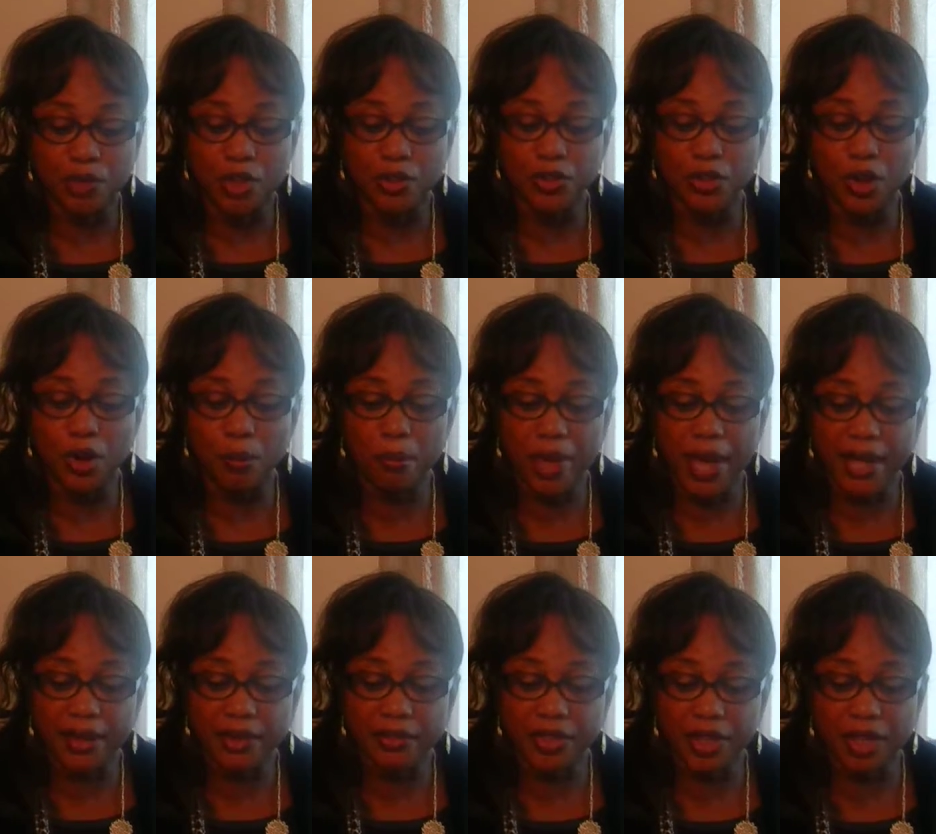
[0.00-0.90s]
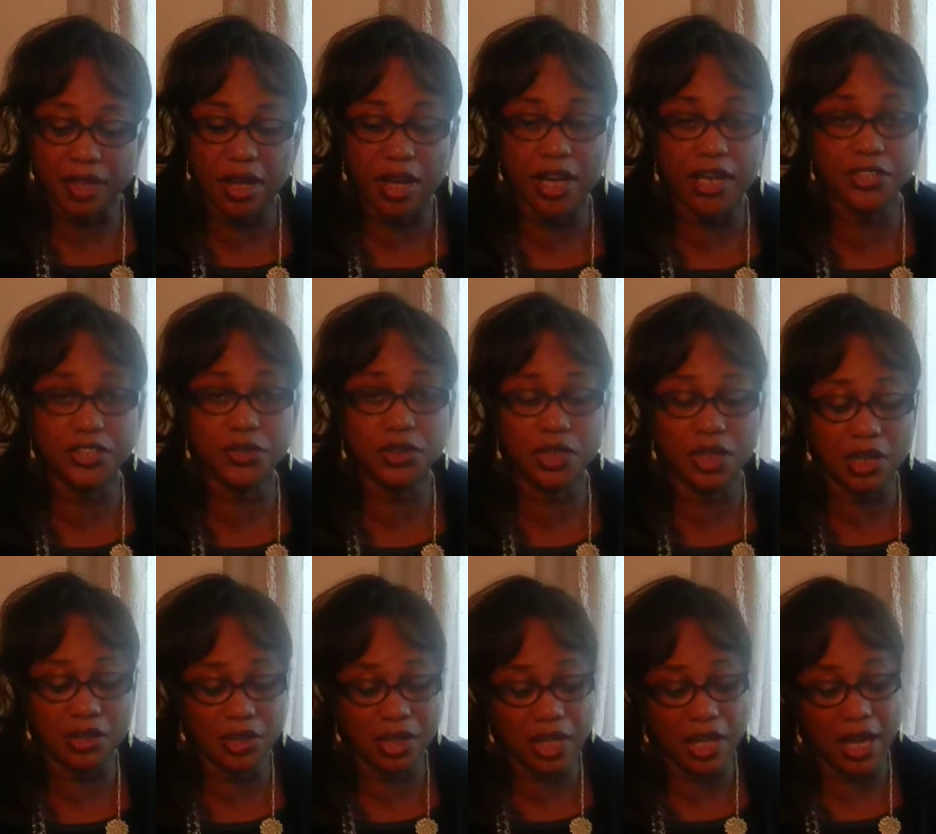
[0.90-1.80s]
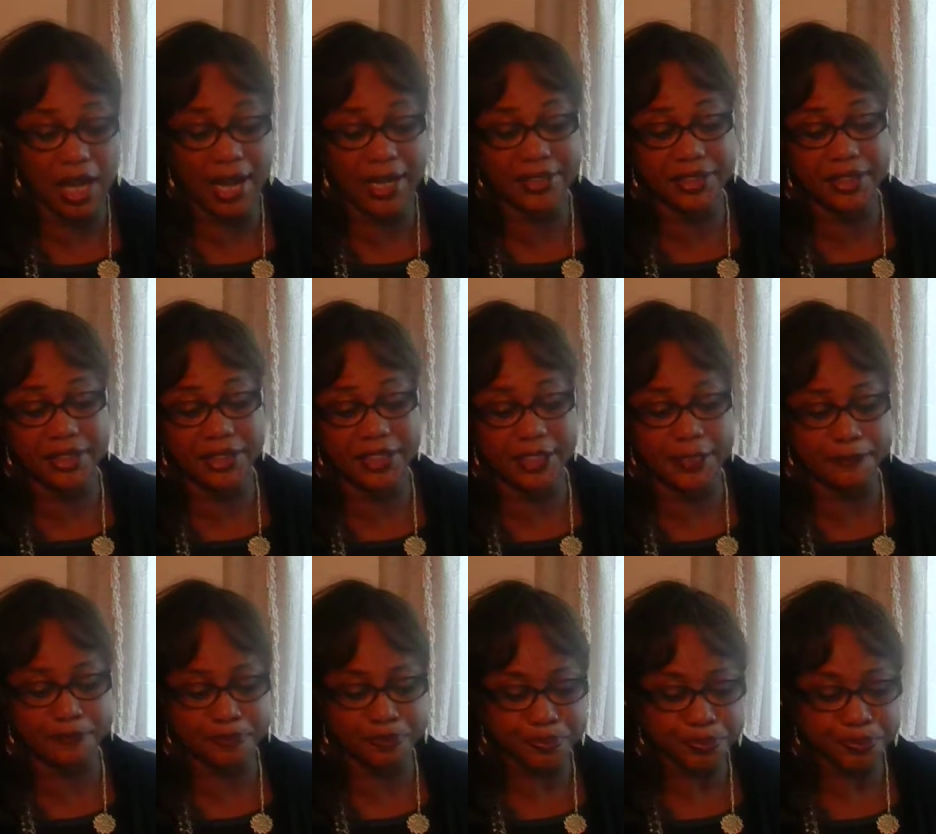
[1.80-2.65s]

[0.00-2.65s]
No matter the country or the continent,